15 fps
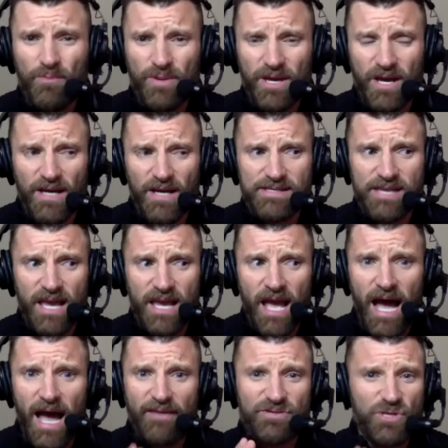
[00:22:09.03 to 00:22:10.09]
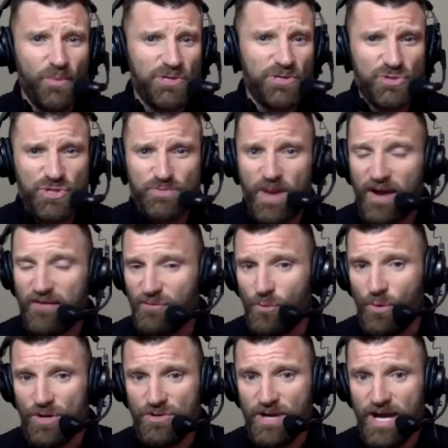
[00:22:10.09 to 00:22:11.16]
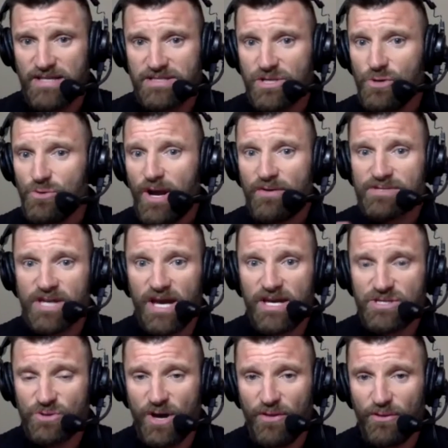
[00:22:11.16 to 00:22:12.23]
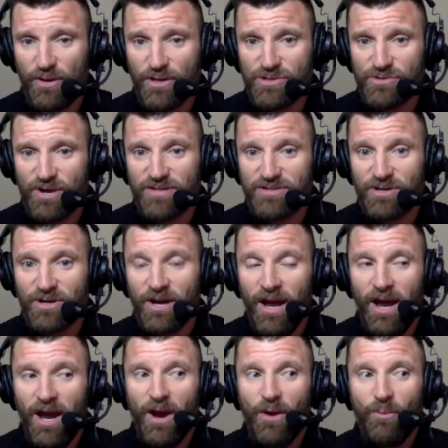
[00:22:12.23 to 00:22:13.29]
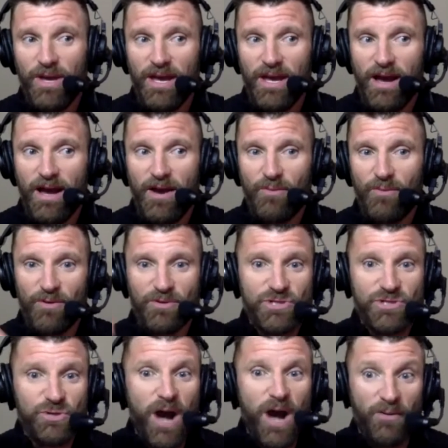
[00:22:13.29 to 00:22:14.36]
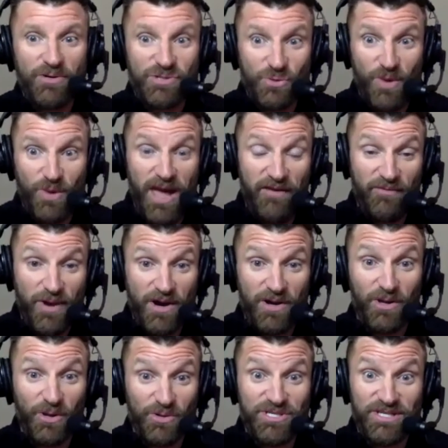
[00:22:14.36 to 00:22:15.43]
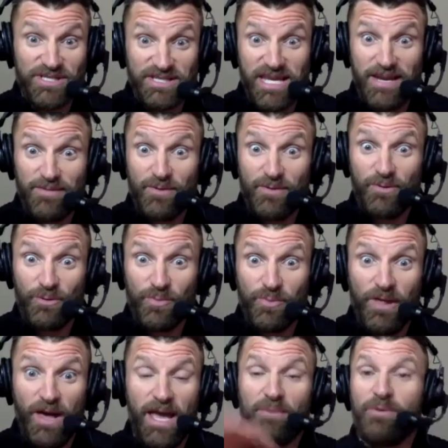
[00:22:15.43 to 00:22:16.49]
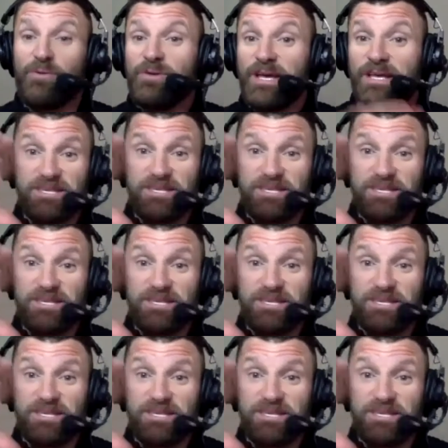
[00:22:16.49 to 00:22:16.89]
Because I have so much respect for what you guys do. When I was a high school athletic director, we were 2 hours away from our closest team that we would play, and we would get these